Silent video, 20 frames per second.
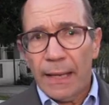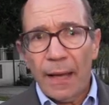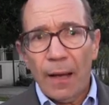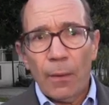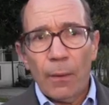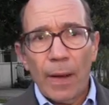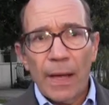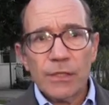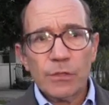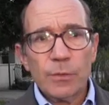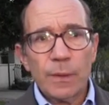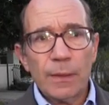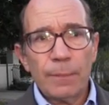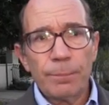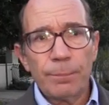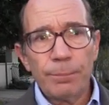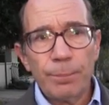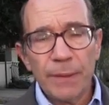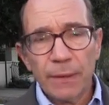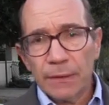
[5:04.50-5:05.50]
now, as we
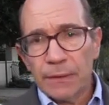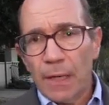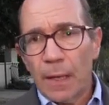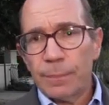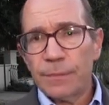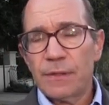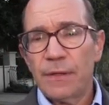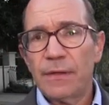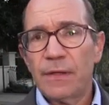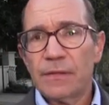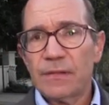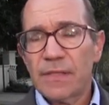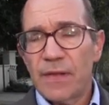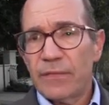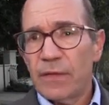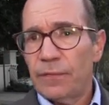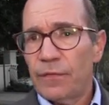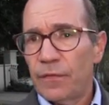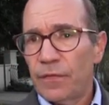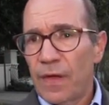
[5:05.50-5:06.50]
build up to the
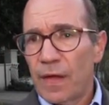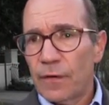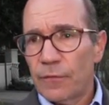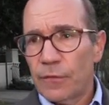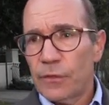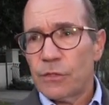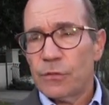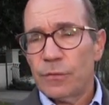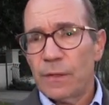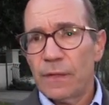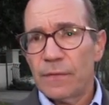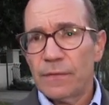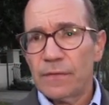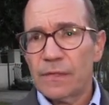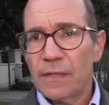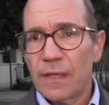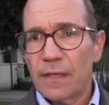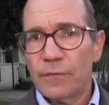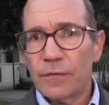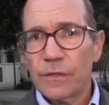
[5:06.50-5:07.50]
75th anniversary of the
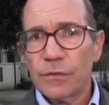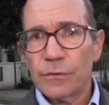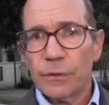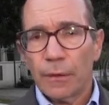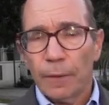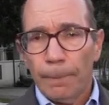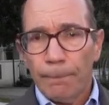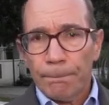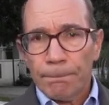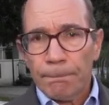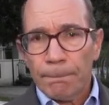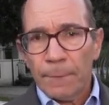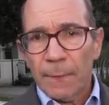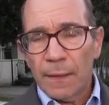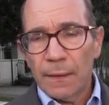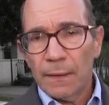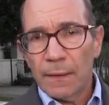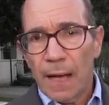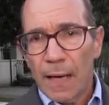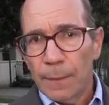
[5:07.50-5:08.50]
State of Israel
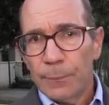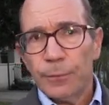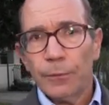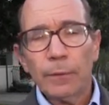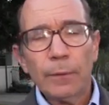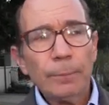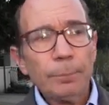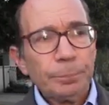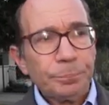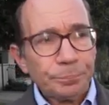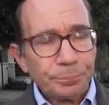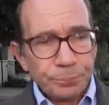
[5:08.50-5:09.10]
in April